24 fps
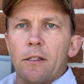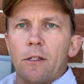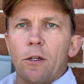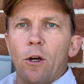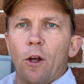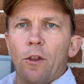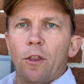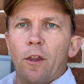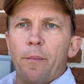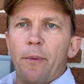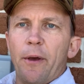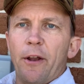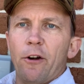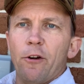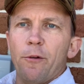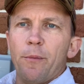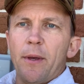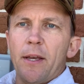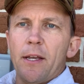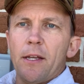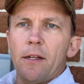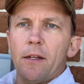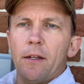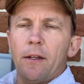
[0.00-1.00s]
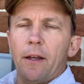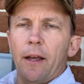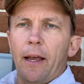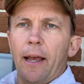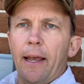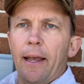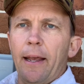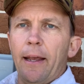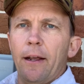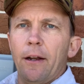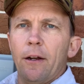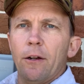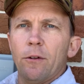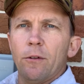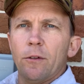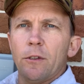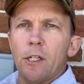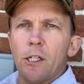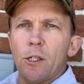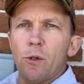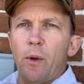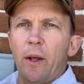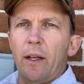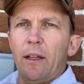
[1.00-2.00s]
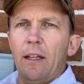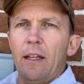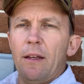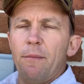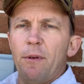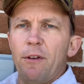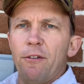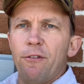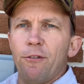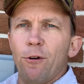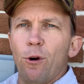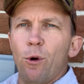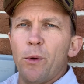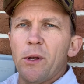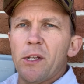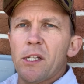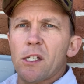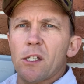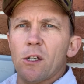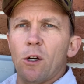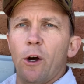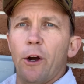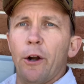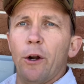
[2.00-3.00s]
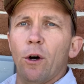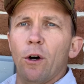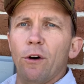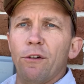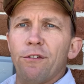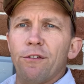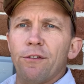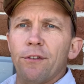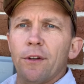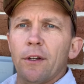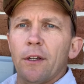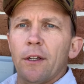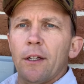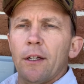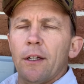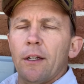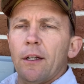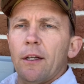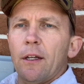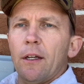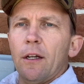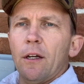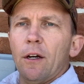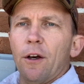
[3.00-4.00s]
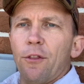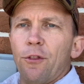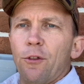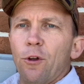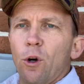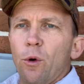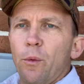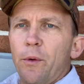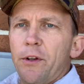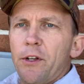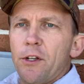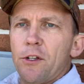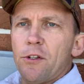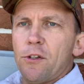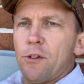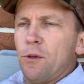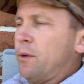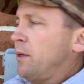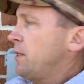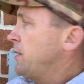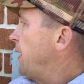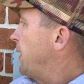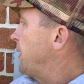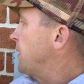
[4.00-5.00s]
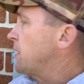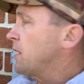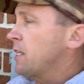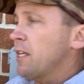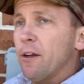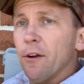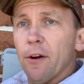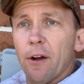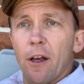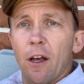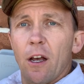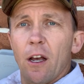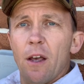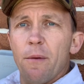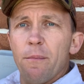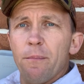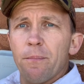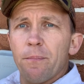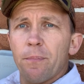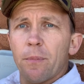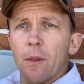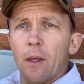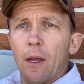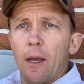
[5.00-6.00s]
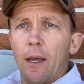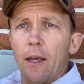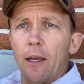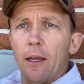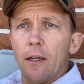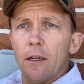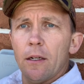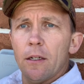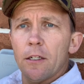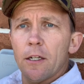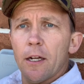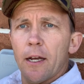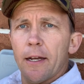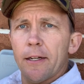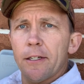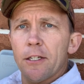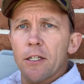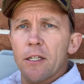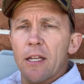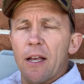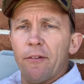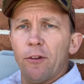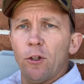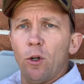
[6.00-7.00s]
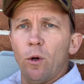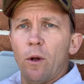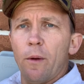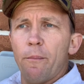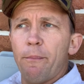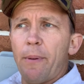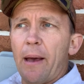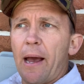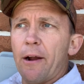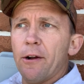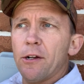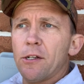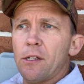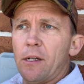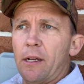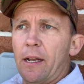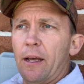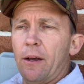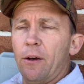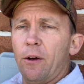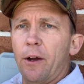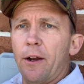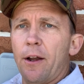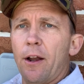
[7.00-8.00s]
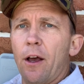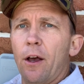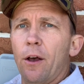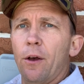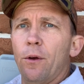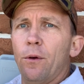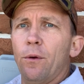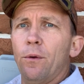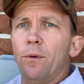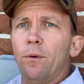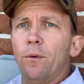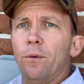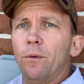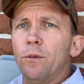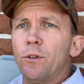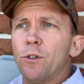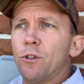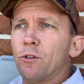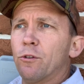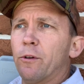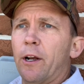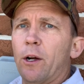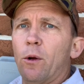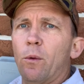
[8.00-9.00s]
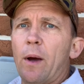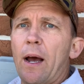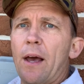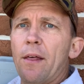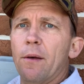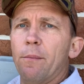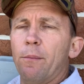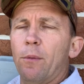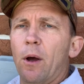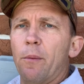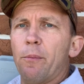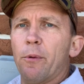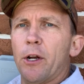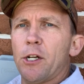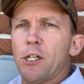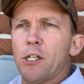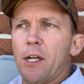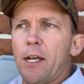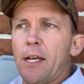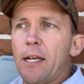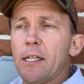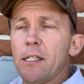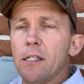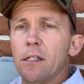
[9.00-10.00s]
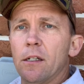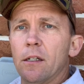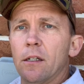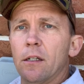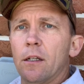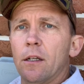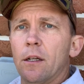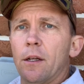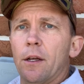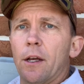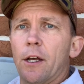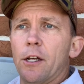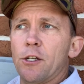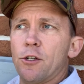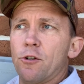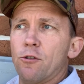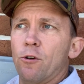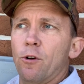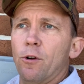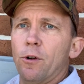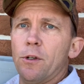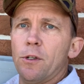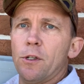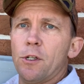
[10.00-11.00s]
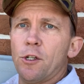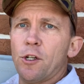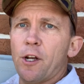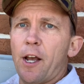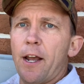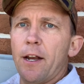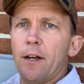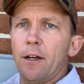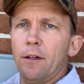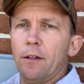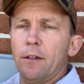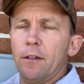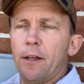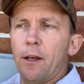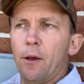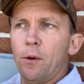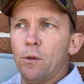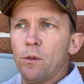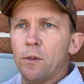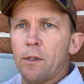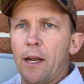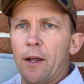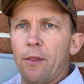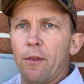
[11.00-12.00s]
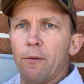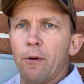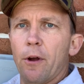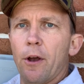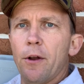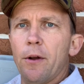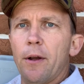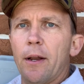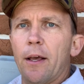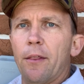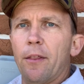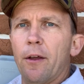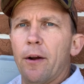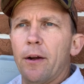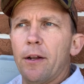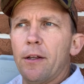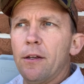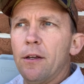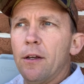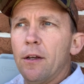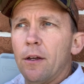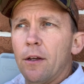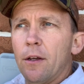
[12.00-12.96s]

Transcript: got the better of me. And just quickly before we sign off, I thought we'd just do a test here at home and uh, just have a little comparison now. I know straight away that my pressure isn't as strong as Shane and Kells down the road now. They're only